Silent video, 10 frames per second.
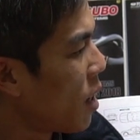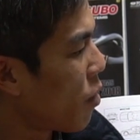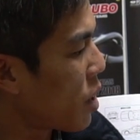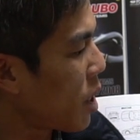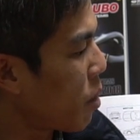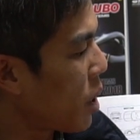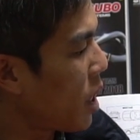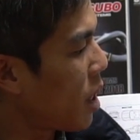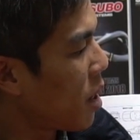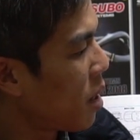For example,
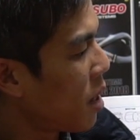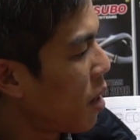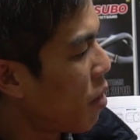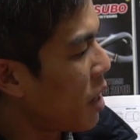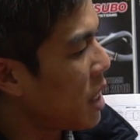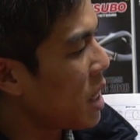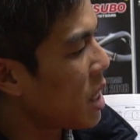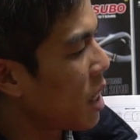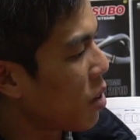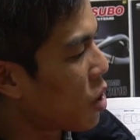here a very
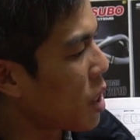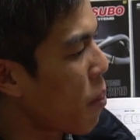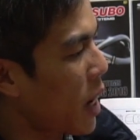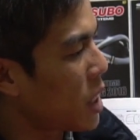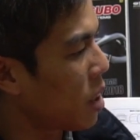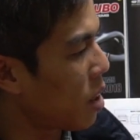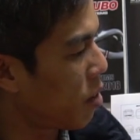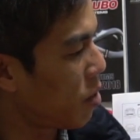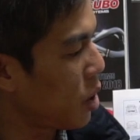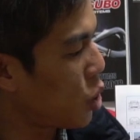detailed schematic
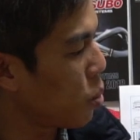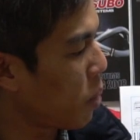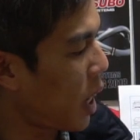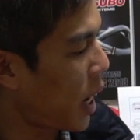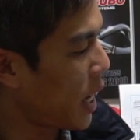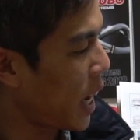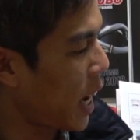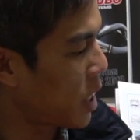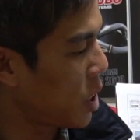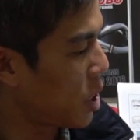of the super high
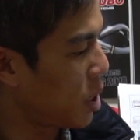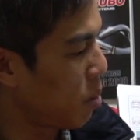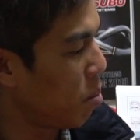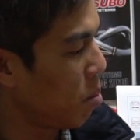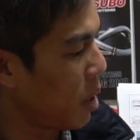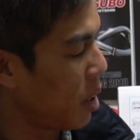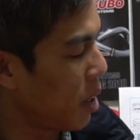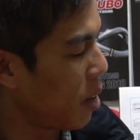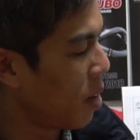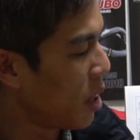cast system and
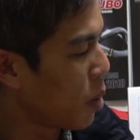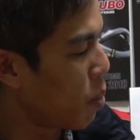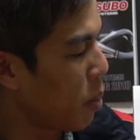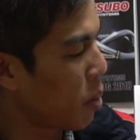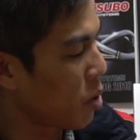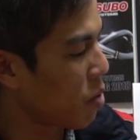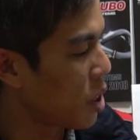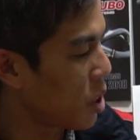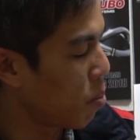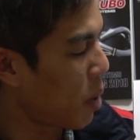the purpose of
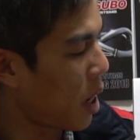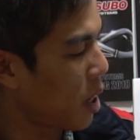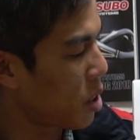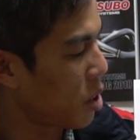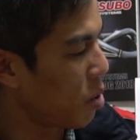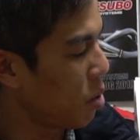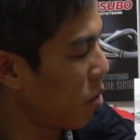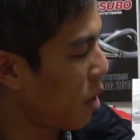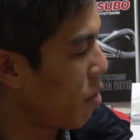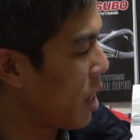certain parts, so you
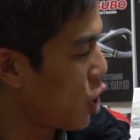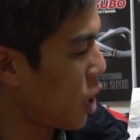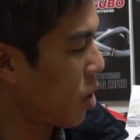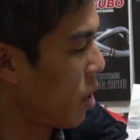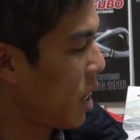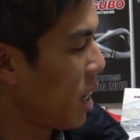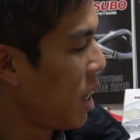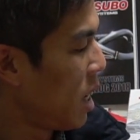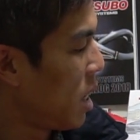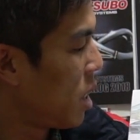know, can really check on it.
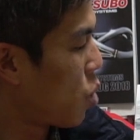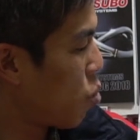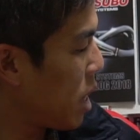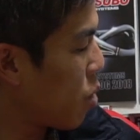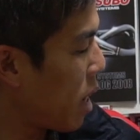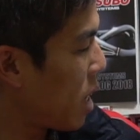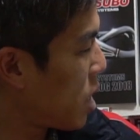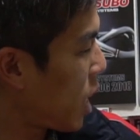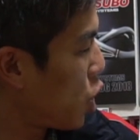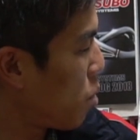This is a really great
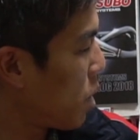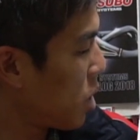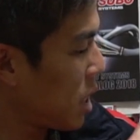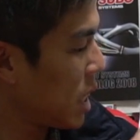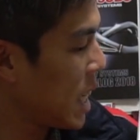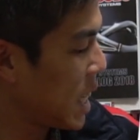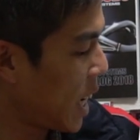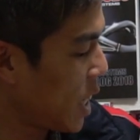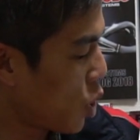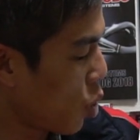section because of the
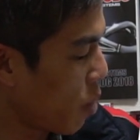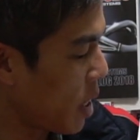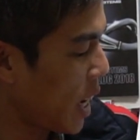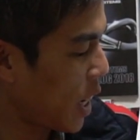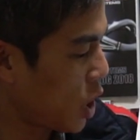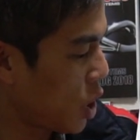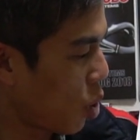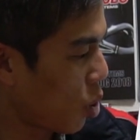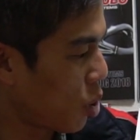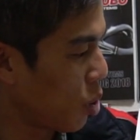design story. They actually
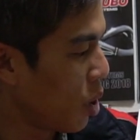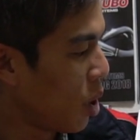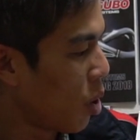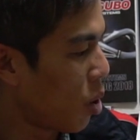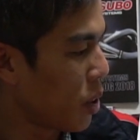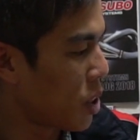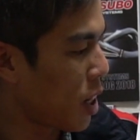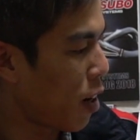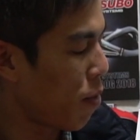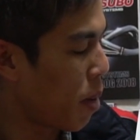talk to all the
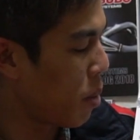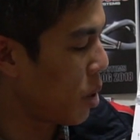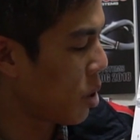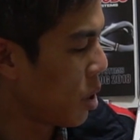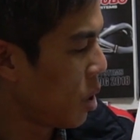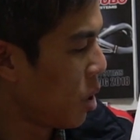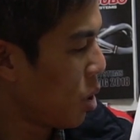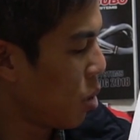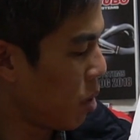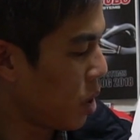staff members
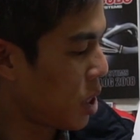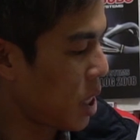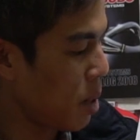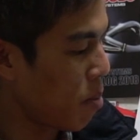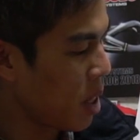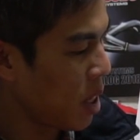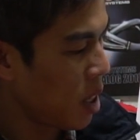who are on the team.